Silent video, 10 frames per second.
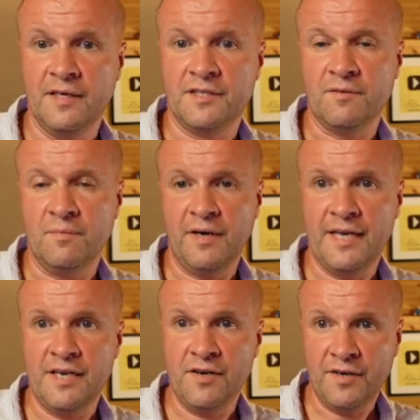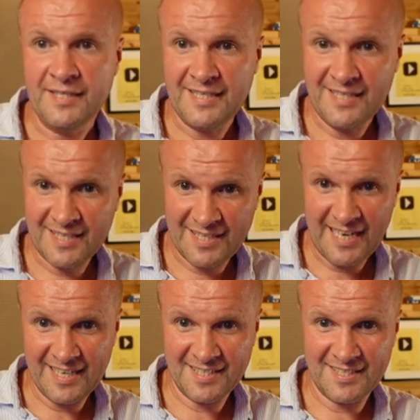So my
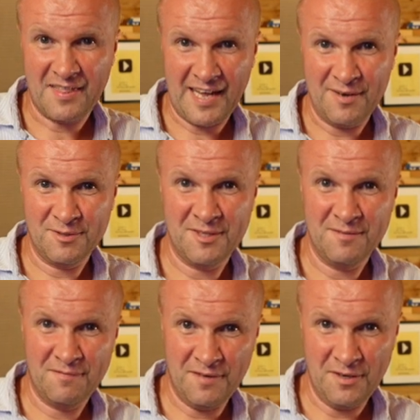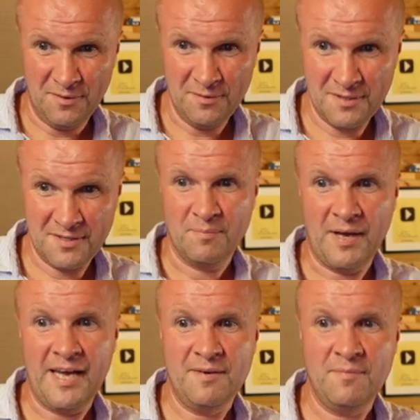96,000 views
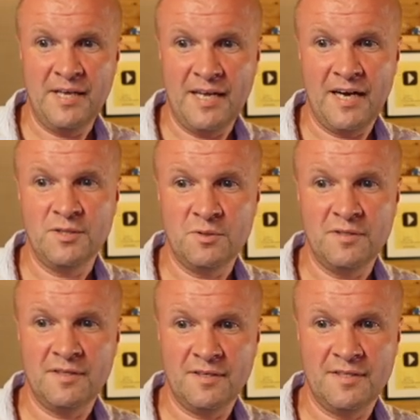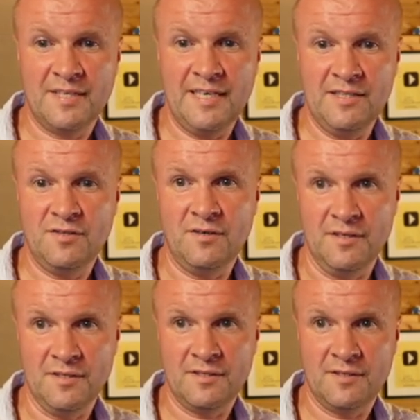paid me
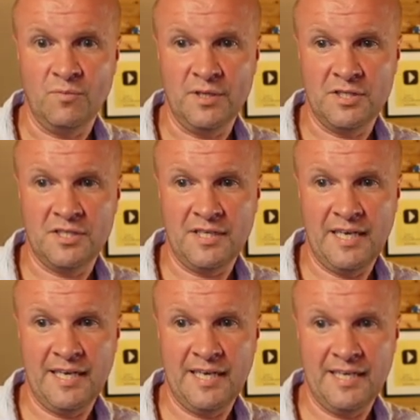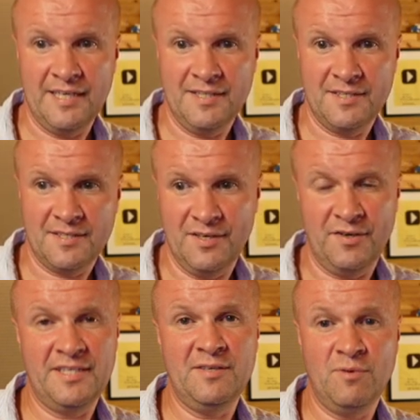$113, which is
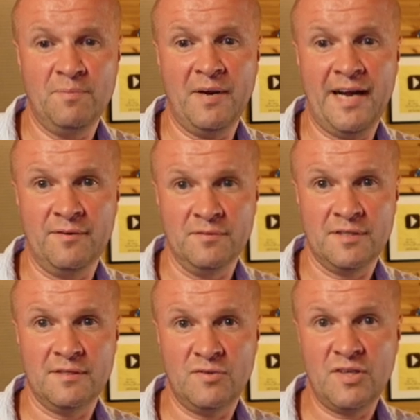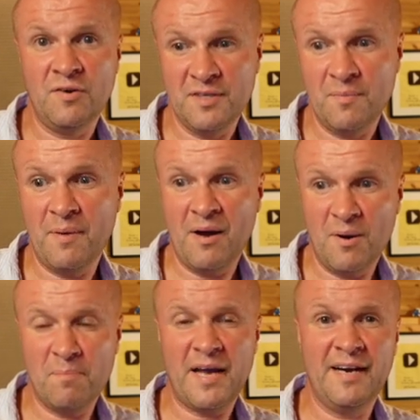£91. So it's about
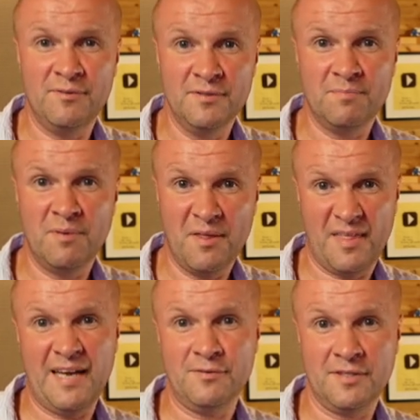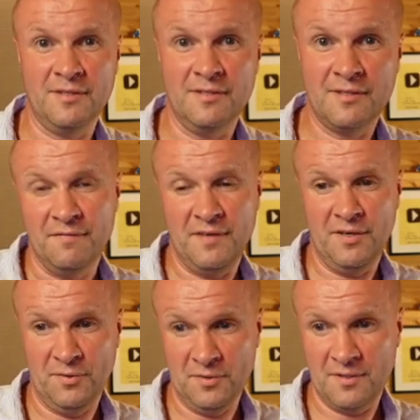£1 per 1,000
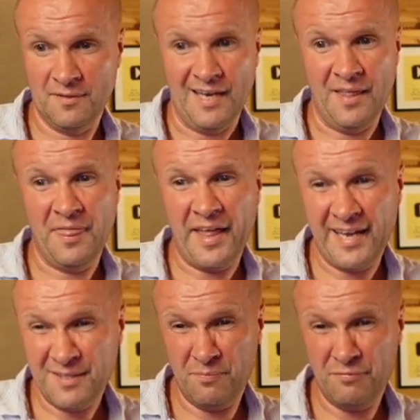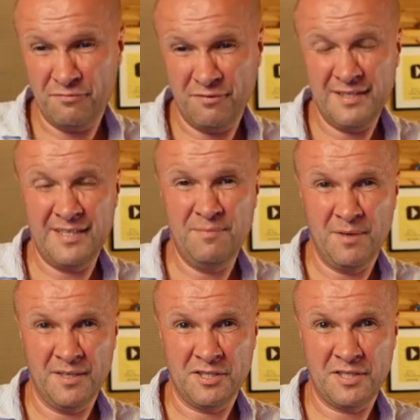views. And that's pretty
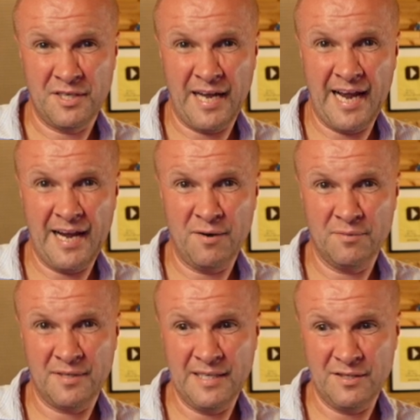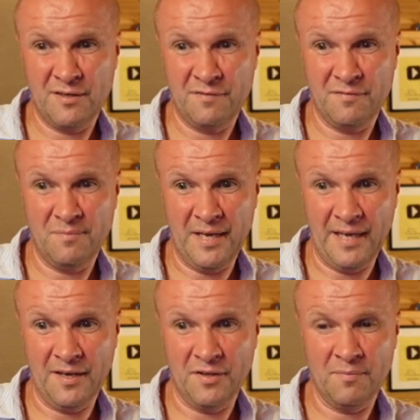much how things are for me
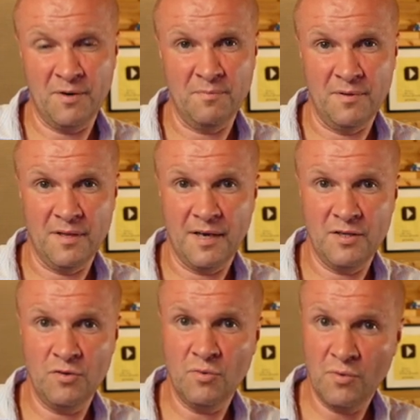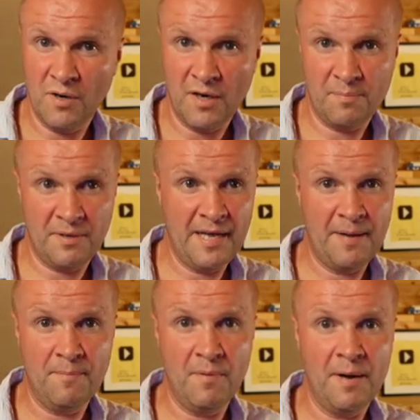at the moment. Your
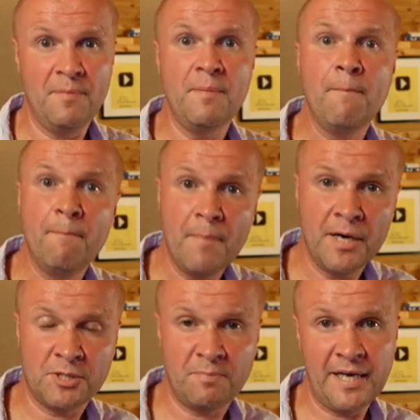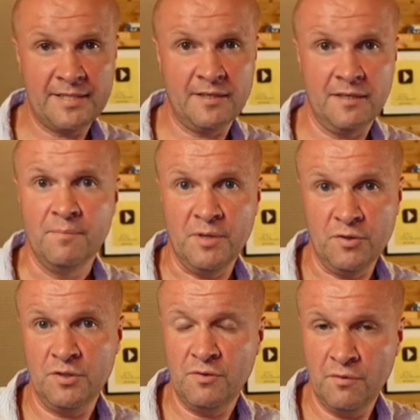RPM might be much better
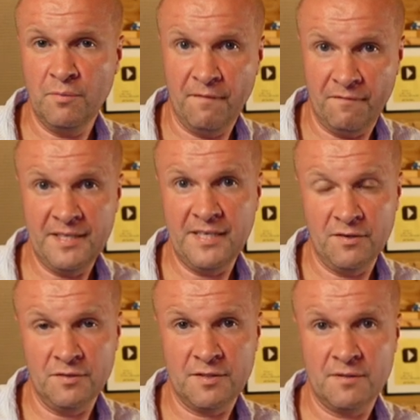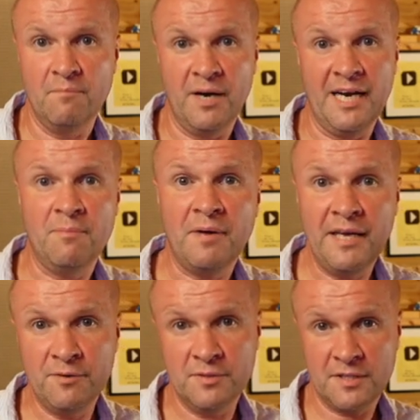because your videos might
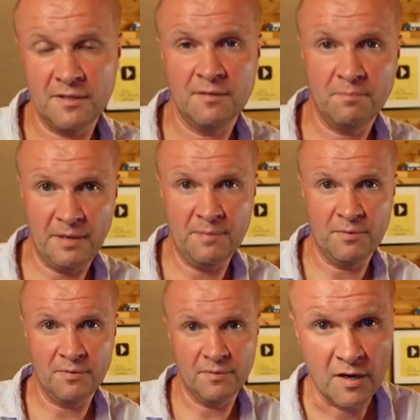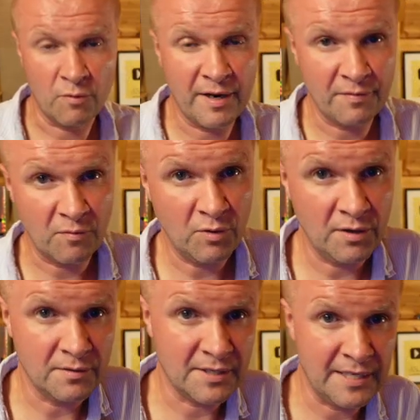appeal to people around the
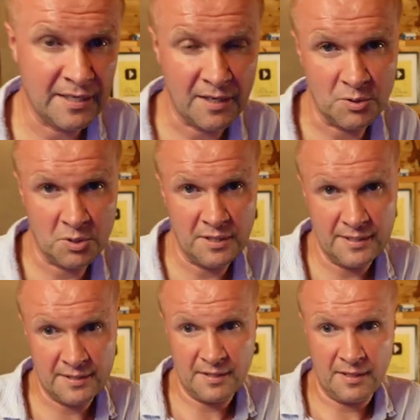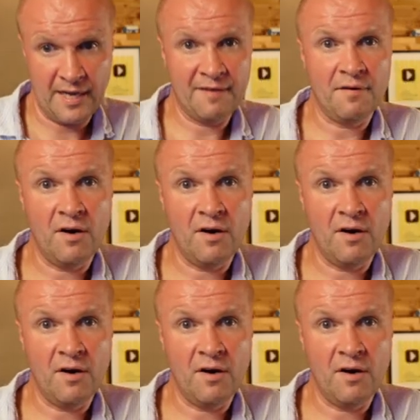world in countries that have a